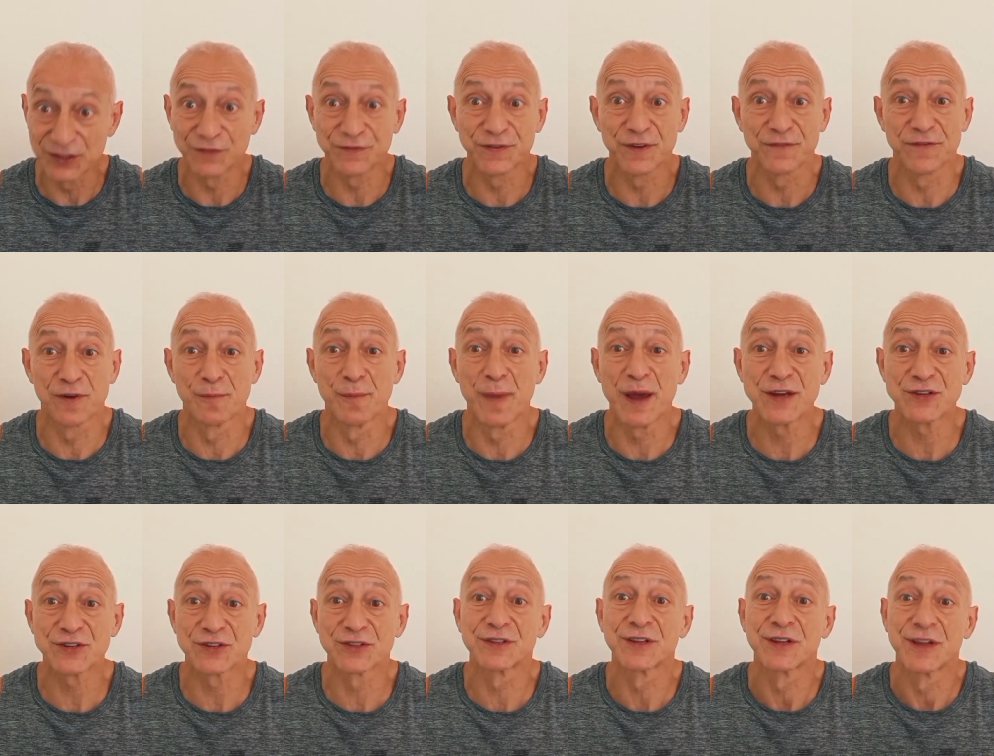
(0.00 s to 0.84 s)
enough
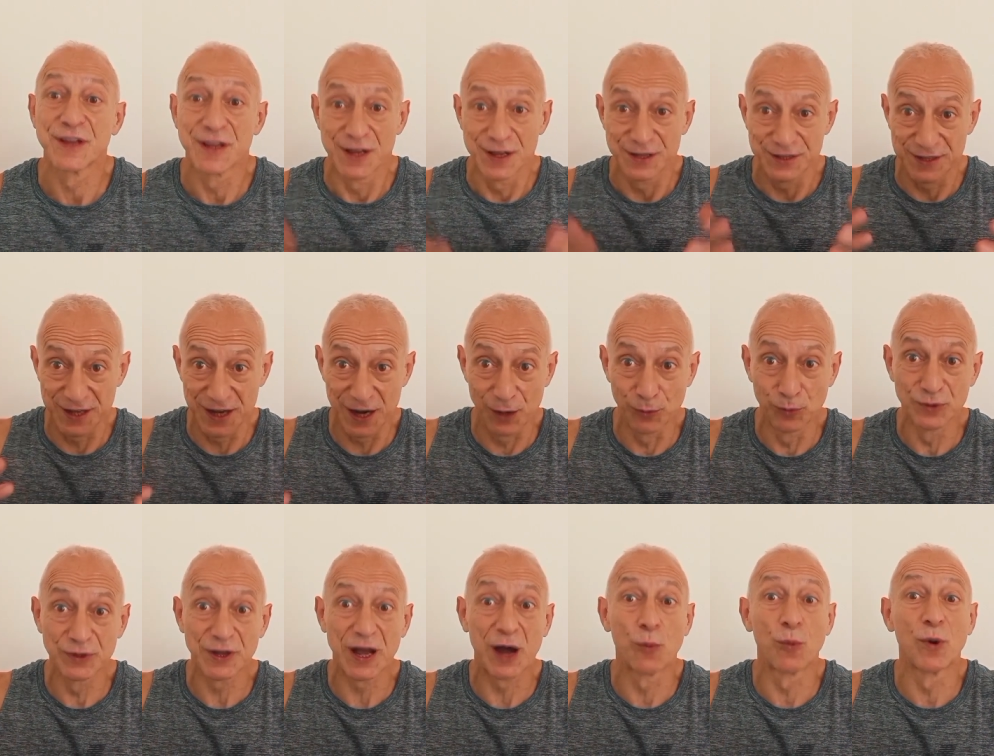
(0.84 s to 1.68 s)
information that I,
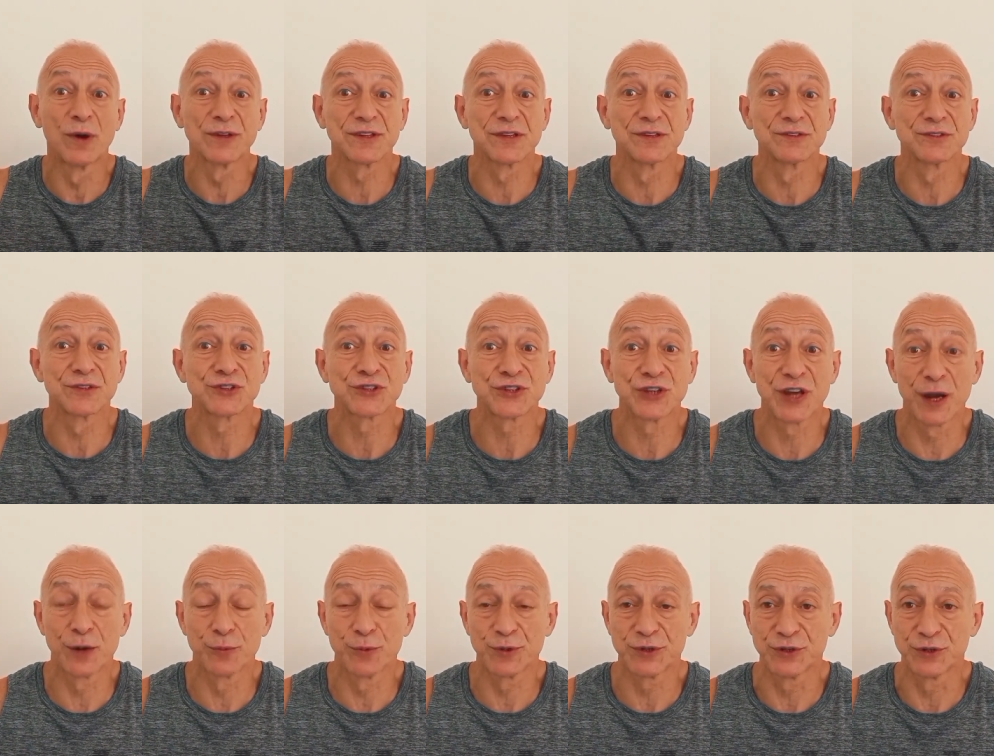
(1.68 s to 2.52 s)
I want to
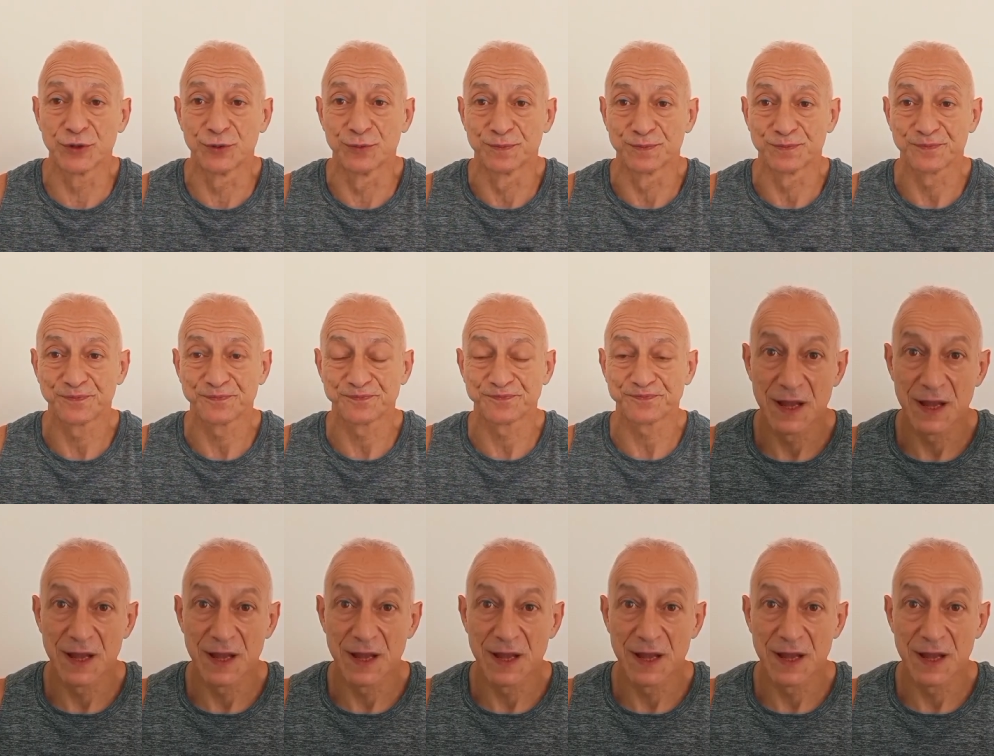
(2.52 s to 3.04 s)
share with you.